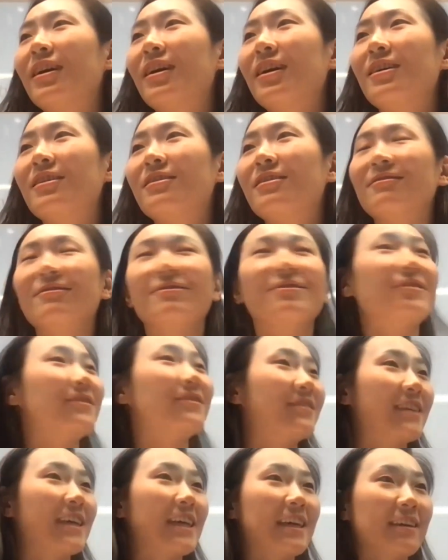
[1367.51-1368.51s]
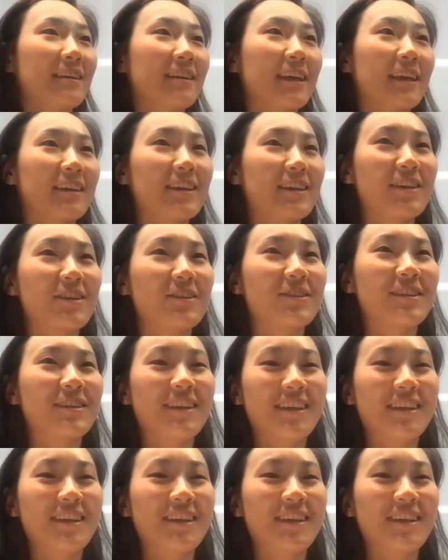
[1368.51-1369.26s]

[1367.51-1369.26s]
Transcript: Thank you.